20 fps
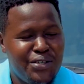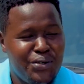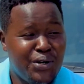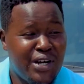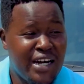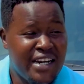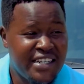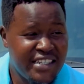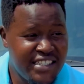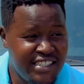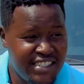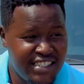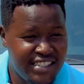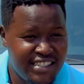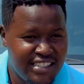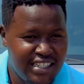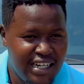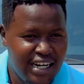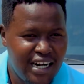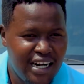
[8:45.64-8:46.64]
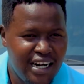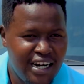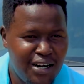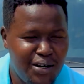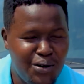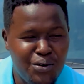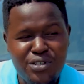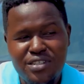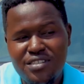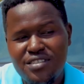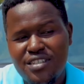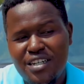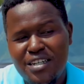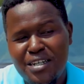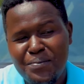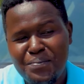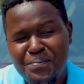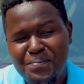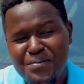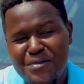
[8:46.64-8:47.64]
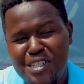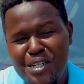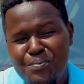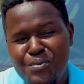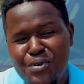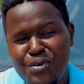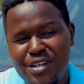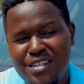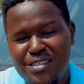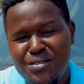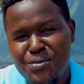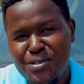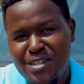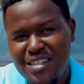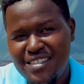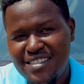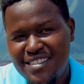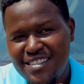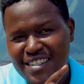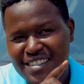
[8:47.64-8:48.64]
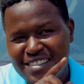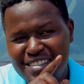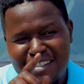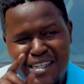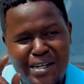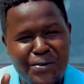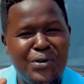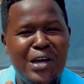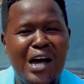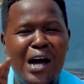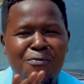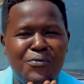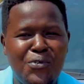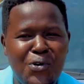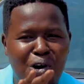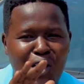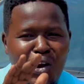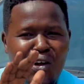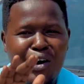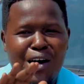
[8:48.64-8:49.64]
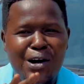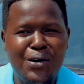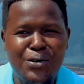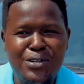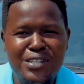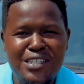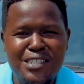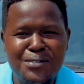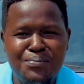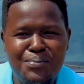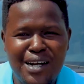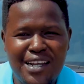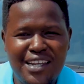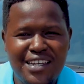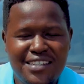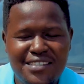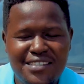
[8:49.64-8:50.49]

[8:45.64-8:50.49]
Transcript: can reach us on Instagram. Number one, you can see us there. We have all our content pale.